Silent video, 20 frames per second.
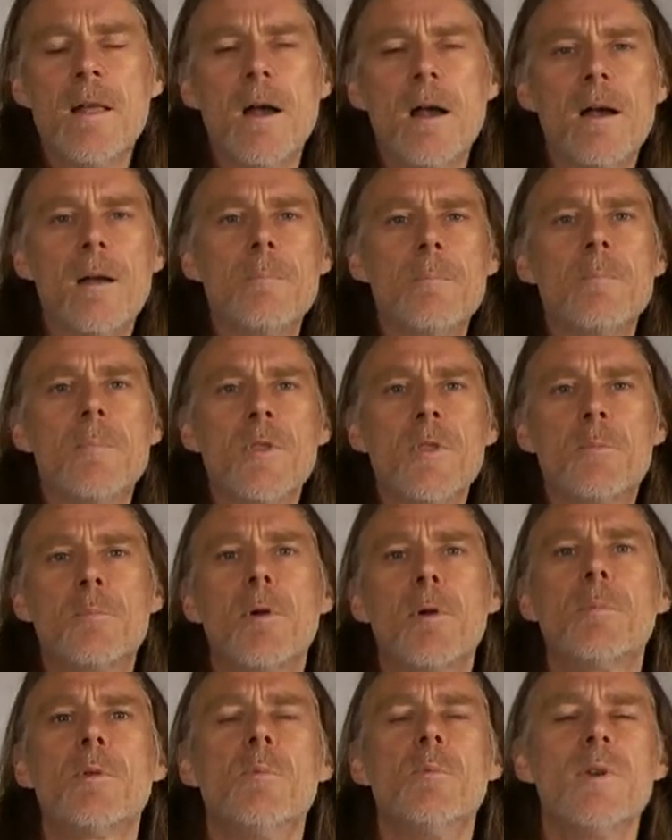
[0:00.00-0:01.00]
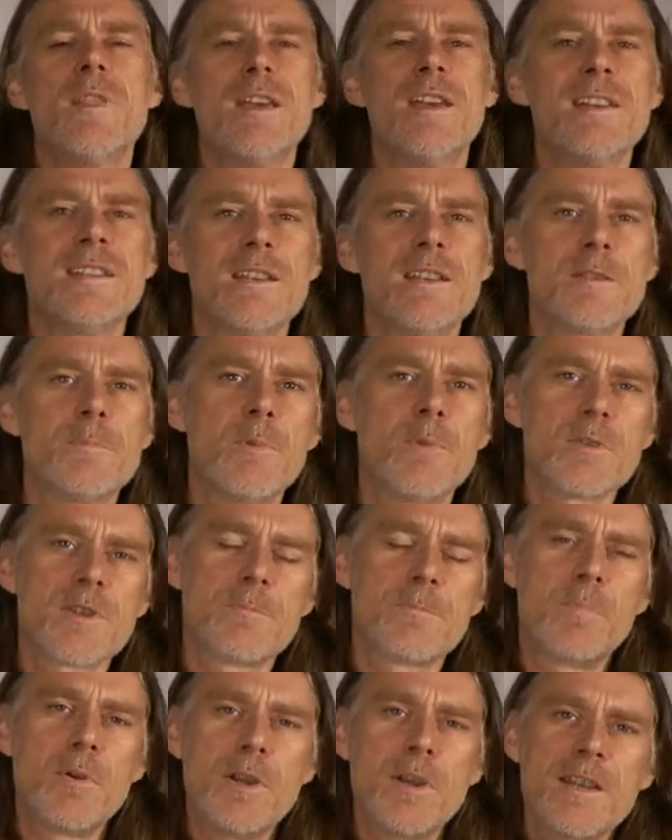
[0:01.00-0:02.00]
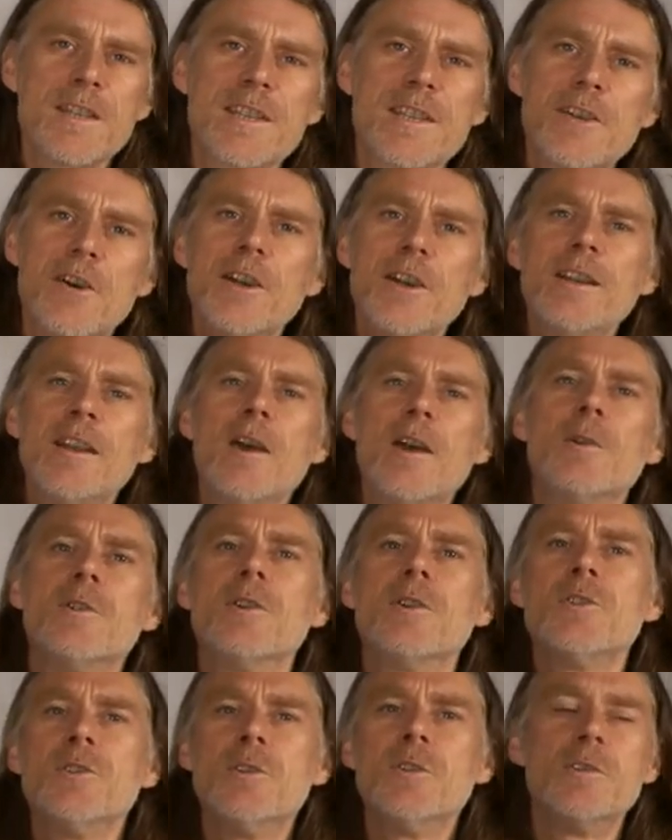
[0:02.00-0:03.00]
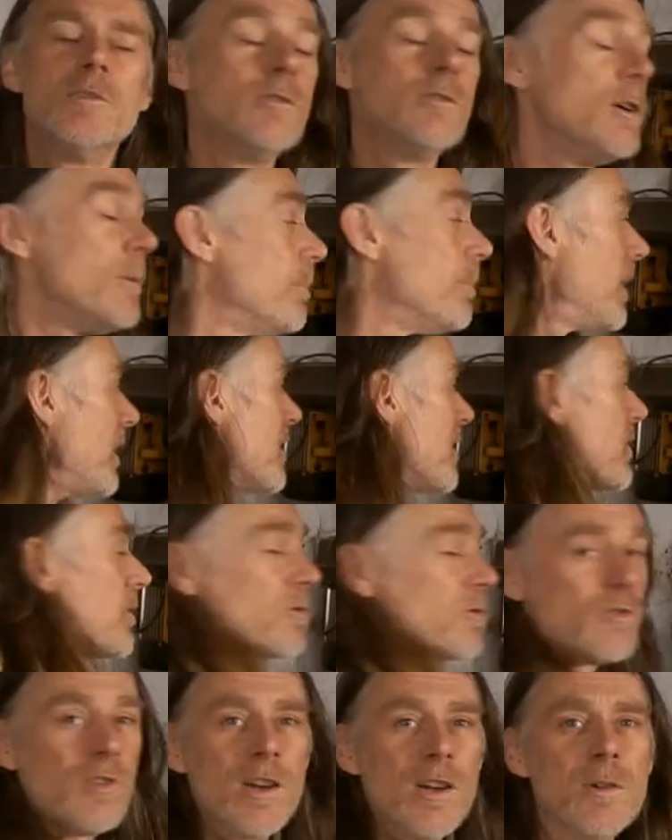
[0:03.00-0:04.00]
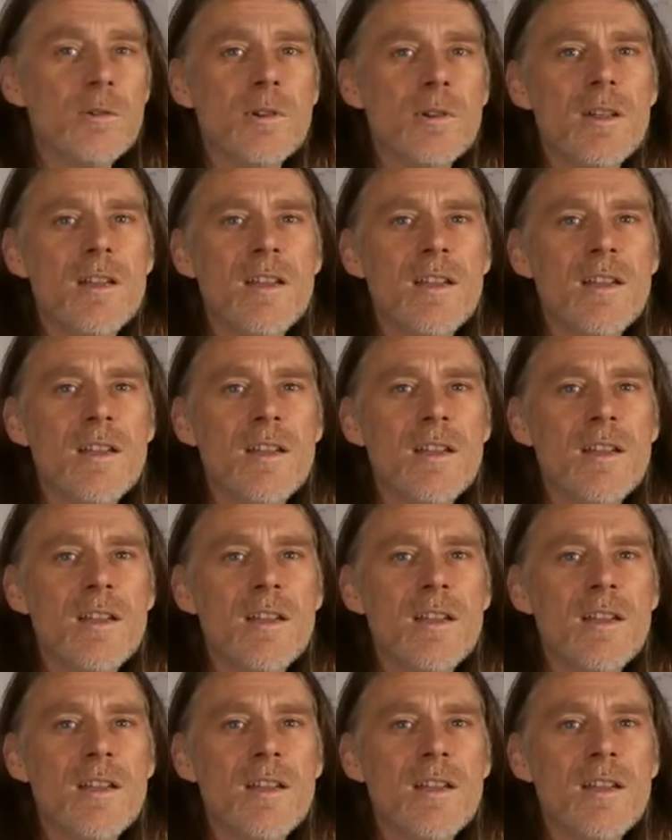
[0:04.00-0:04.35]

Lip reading: But the problem with it is it's putting a side load on your pedestal drill,